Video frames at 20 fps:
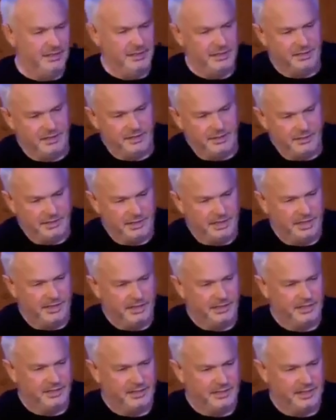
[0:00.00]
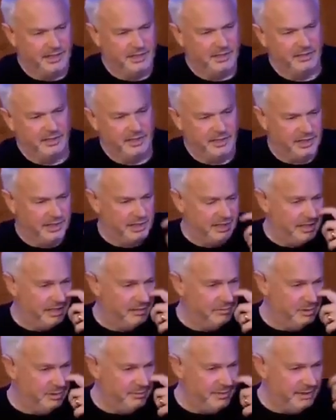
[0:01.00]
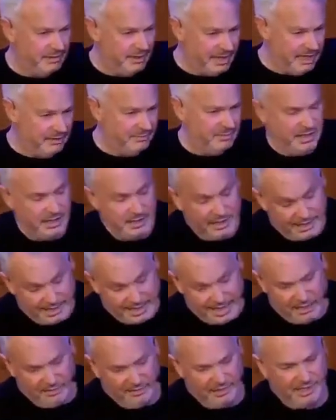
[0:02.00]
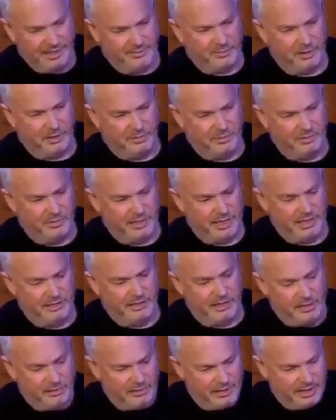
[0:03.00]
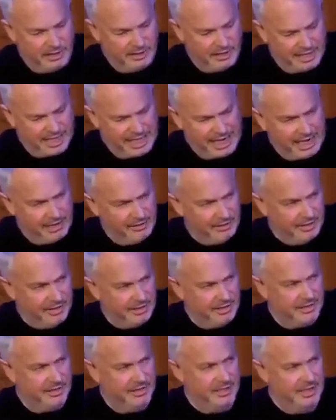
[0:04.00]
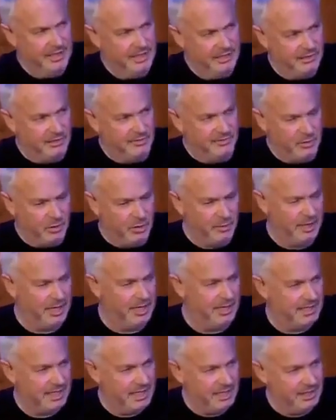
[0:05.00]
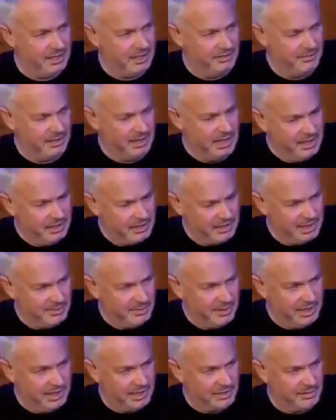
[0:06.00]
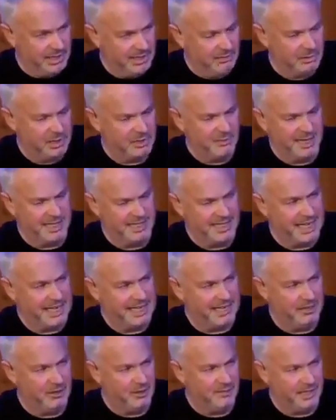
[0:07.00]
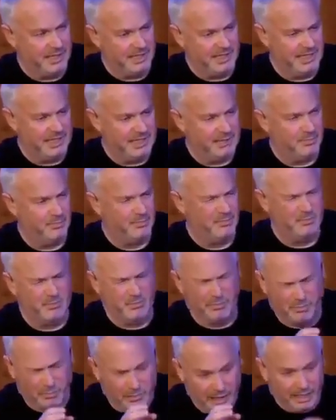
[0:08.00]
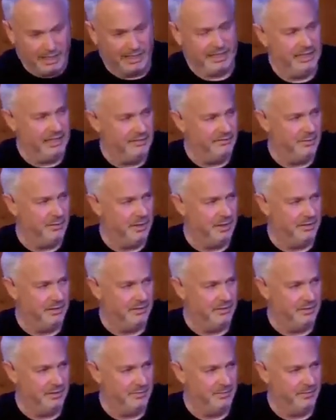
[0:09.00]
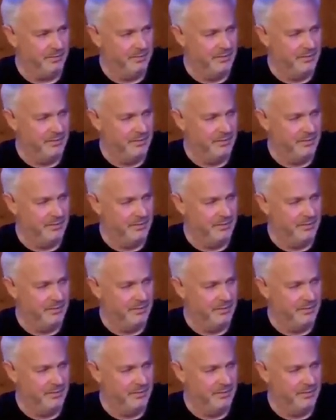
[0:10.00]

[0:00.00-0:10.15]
two-state solution will be led by the Saudis, probably, holding the carrot of normalization of relations with Israel, which makes economic sense brilliantly for both of them,